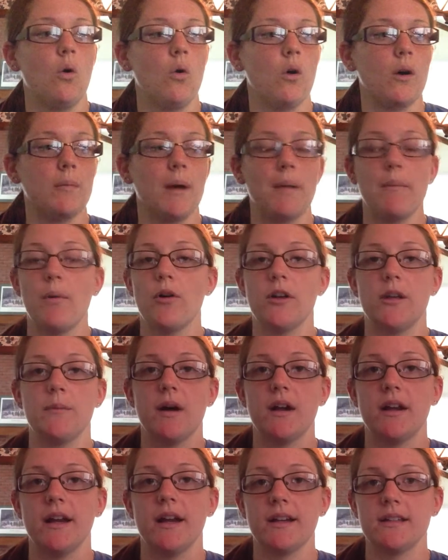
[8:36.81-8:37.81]
or my
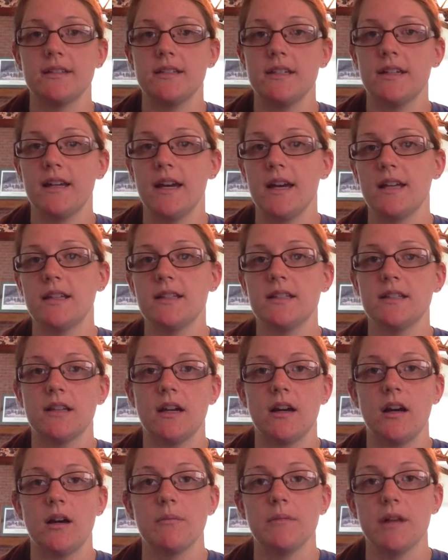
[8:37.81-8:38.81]
Pokemon XD case,
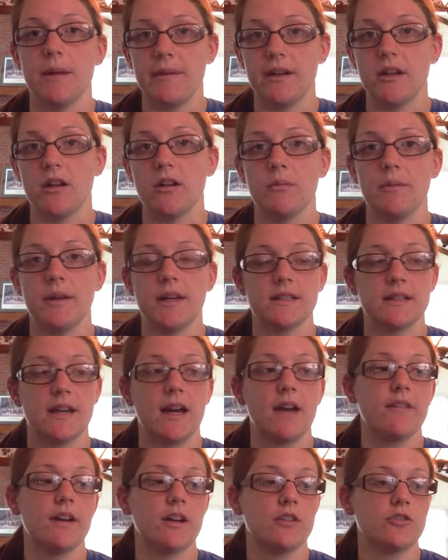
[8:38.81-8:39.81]
let me know, because I
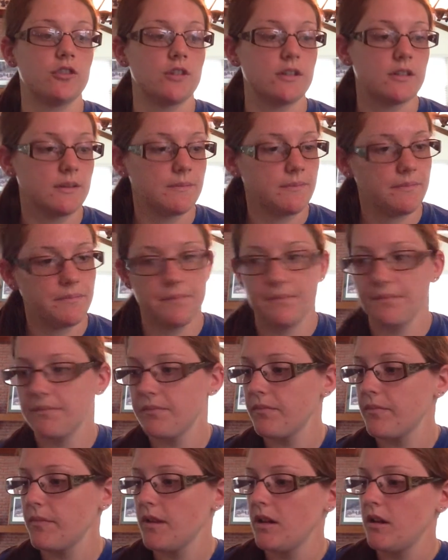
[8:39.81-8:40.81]
have extras.
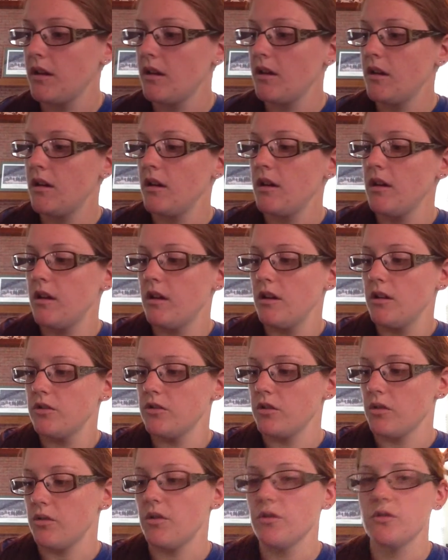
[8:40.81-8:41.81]

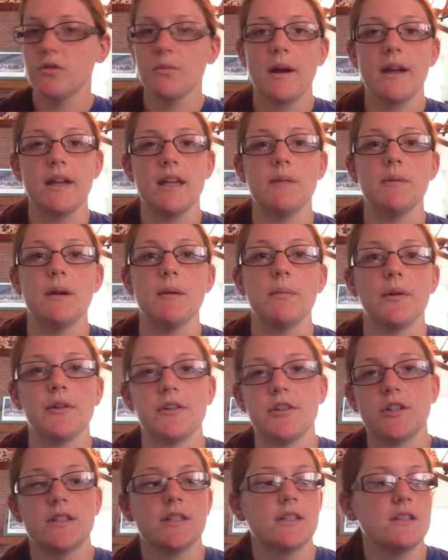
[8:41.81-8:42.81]
So those are my eBay
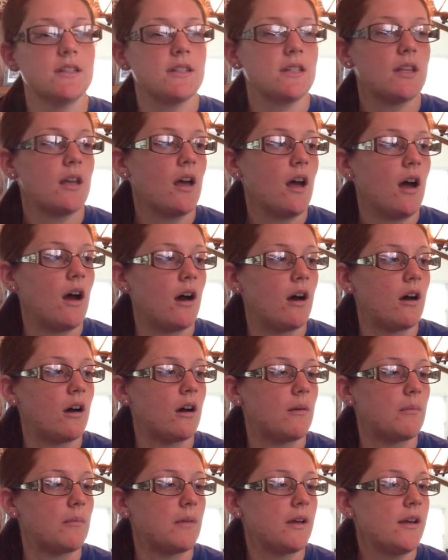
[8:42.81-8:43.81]
purchases.
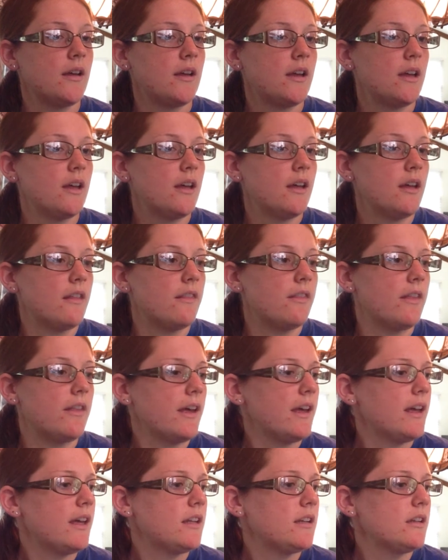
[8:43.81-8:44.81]

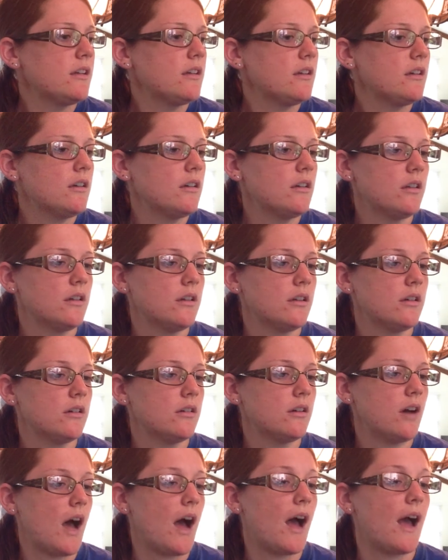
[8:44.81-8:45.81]
Then
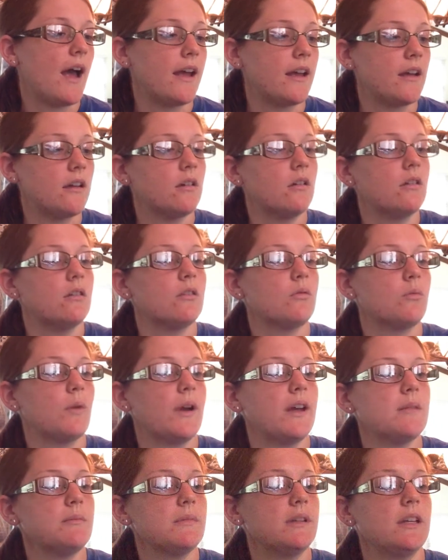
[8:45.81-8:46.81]
I
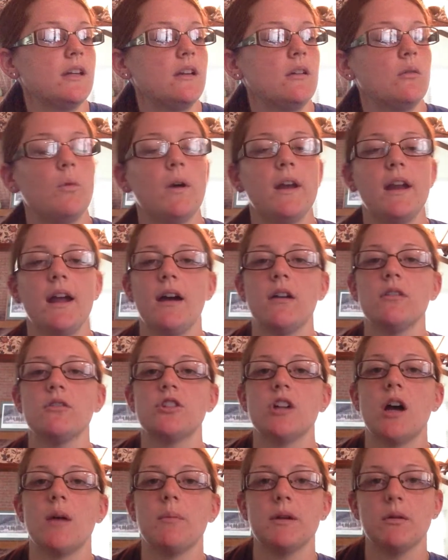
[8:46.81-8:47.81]
randomly went out
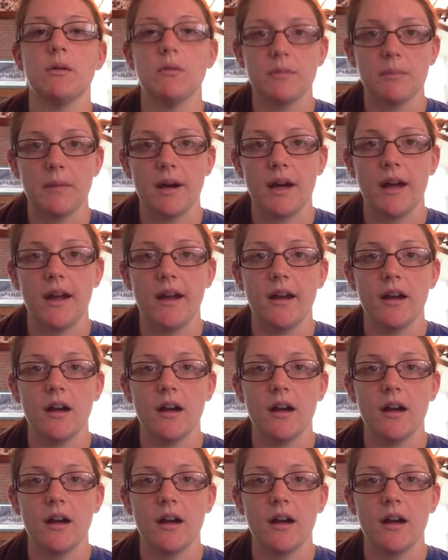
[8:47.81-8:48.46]
shopping with my